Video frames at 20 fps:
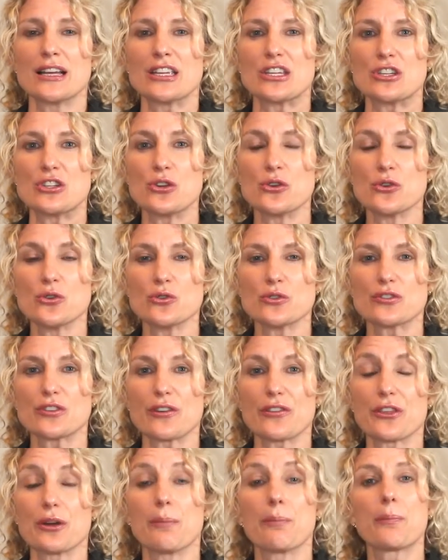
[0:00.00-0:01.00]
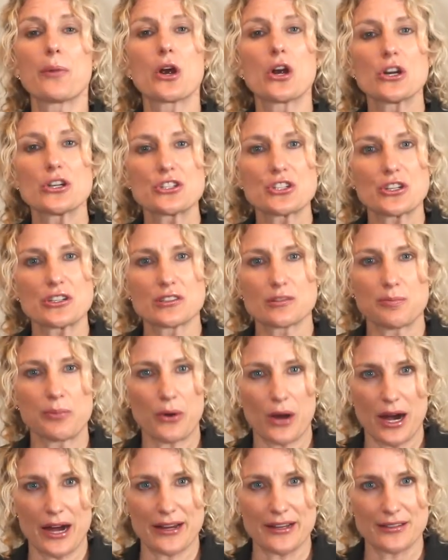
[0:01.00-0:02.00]
use the purchase
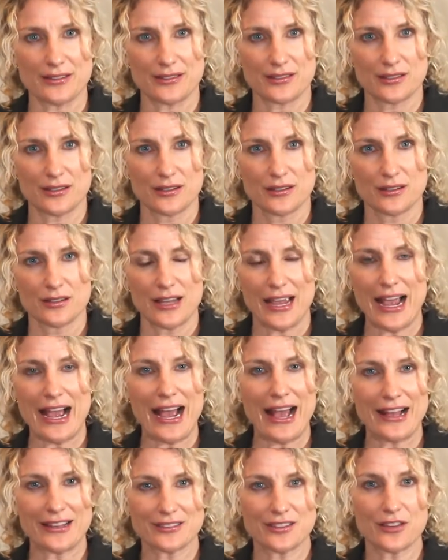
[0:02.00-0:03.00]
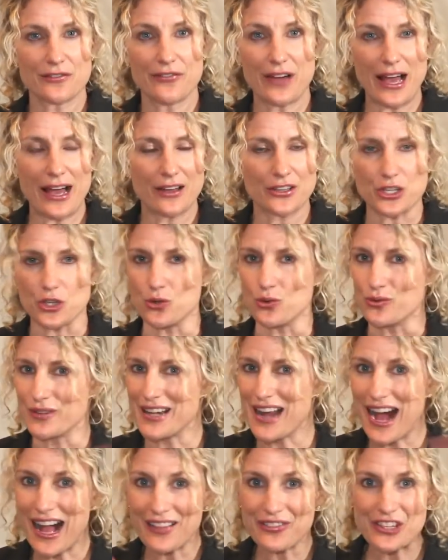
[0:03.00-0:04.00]
price as the value,
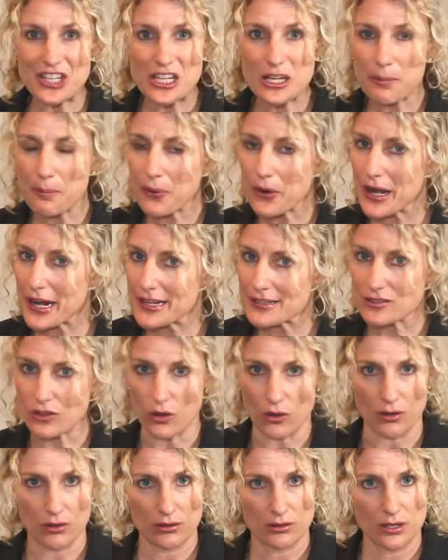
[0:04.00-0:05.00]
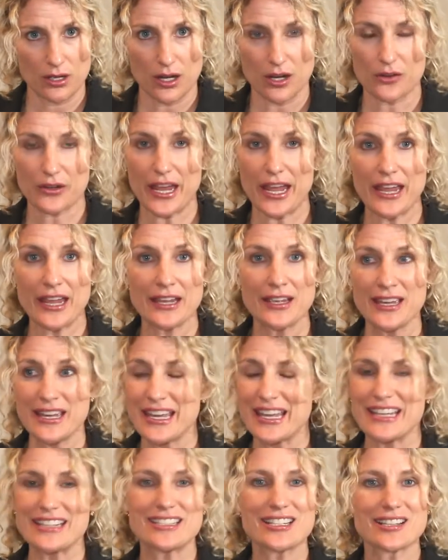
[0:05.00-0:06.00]
not the appraisal, okay?
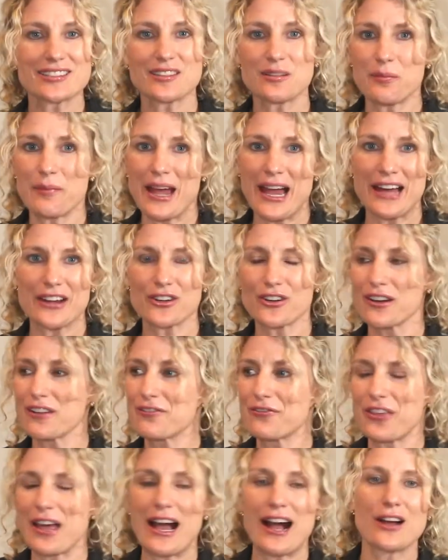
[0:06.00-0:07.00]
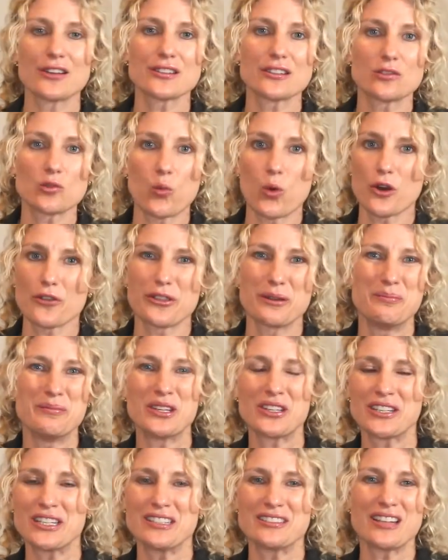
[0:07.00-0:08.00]
It doesn't matter if the house is worth $1
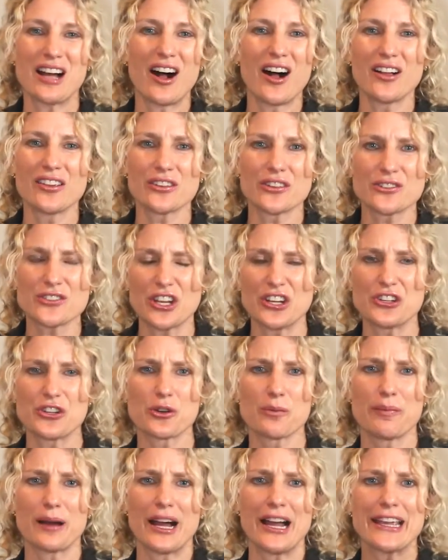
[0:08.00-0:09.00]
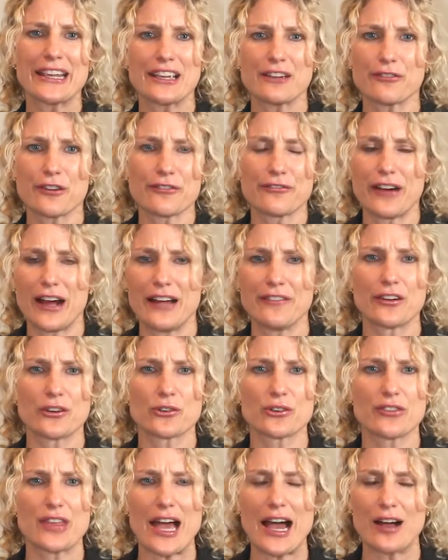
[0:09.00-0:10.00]
million and you're buying it for
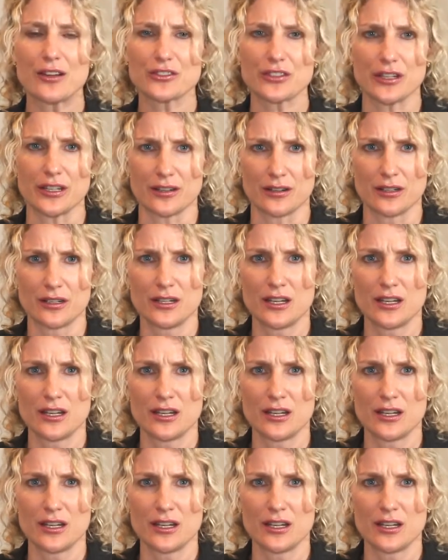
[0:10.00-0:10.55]
$500,000,